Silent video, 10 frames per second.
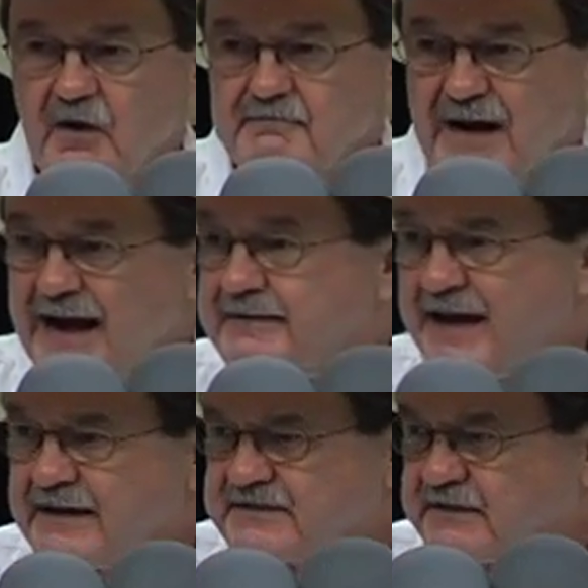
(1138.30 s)
or, Buy
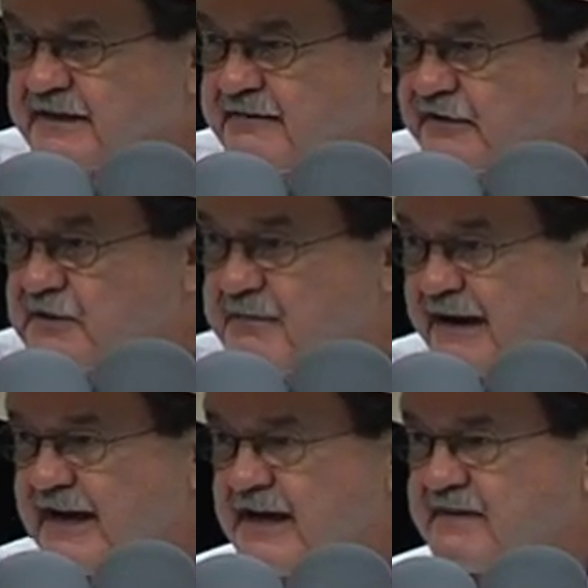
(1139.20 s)
Madison even. You
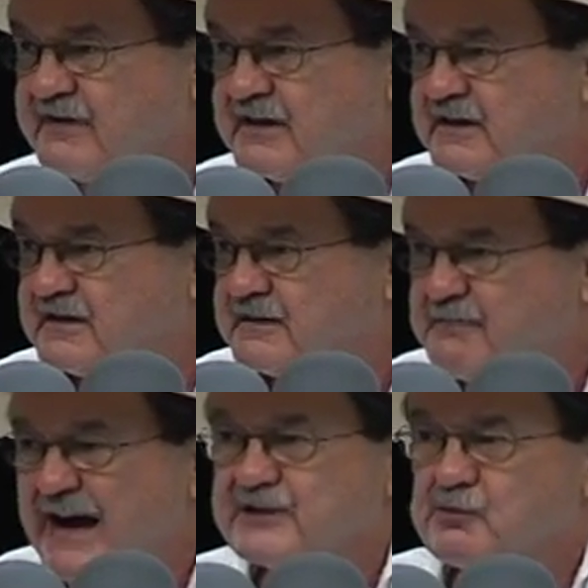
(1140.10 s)
might have a uh,
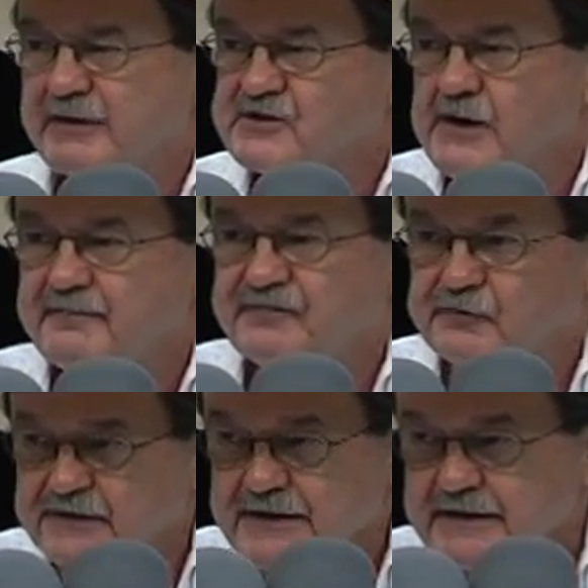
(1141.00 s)
Buy Sweatshop
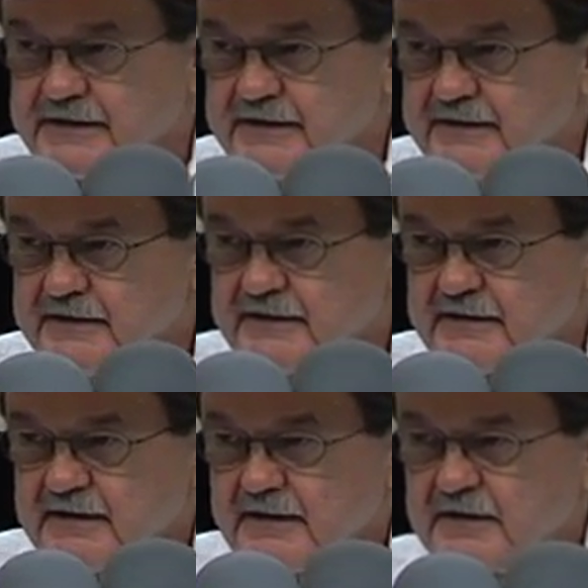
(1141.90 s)
Free.
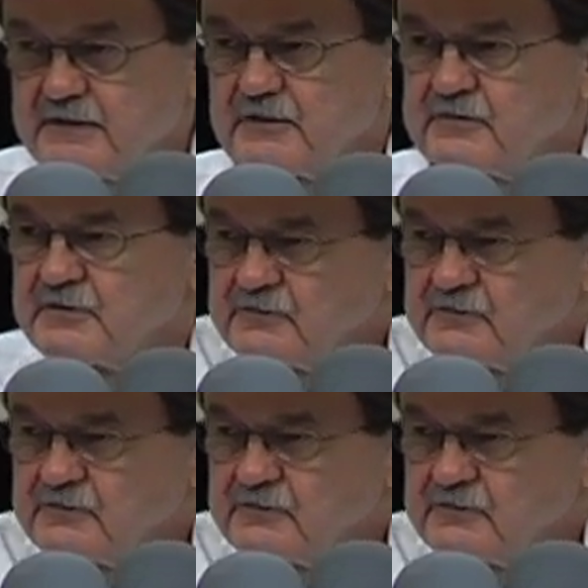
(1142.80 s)
Uh, you,